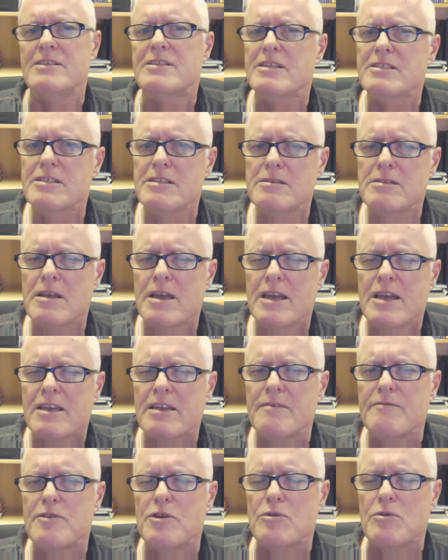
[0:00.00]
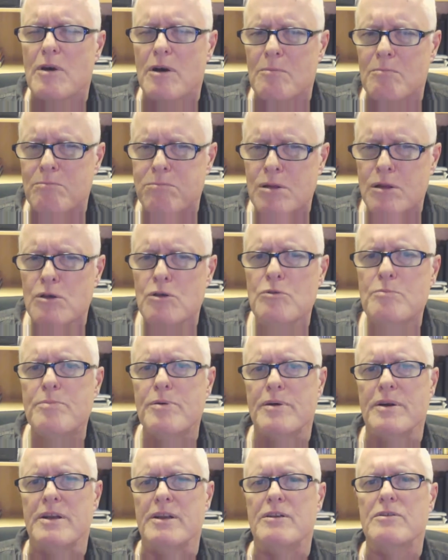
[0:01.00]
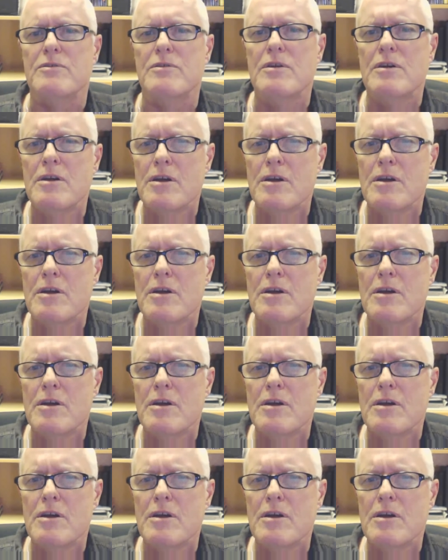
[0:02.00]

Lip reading: it doesn't give you a blueprint,